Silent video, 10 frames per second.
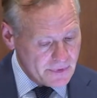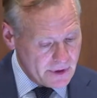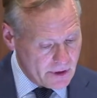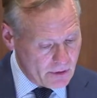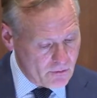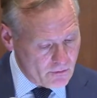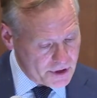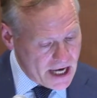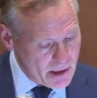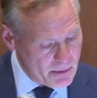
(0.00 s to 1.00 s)
The
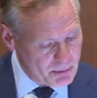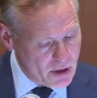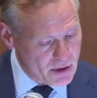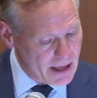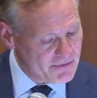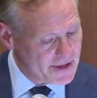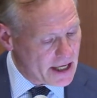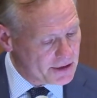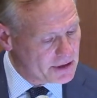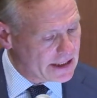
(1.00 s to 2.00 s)
retirement program for the
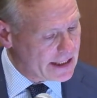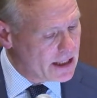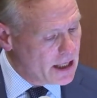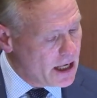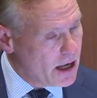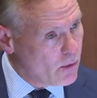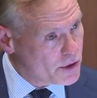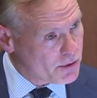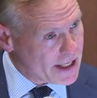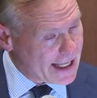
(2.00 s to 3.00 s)
elderly
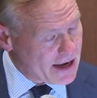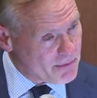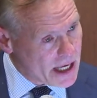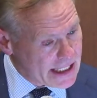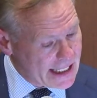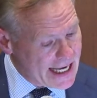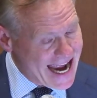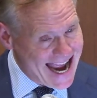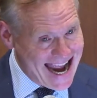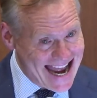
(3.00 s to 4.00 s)
was running out of money,
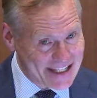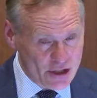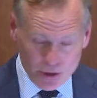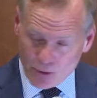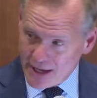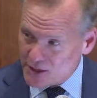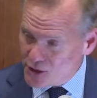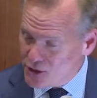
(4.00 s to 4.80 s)
and so you had these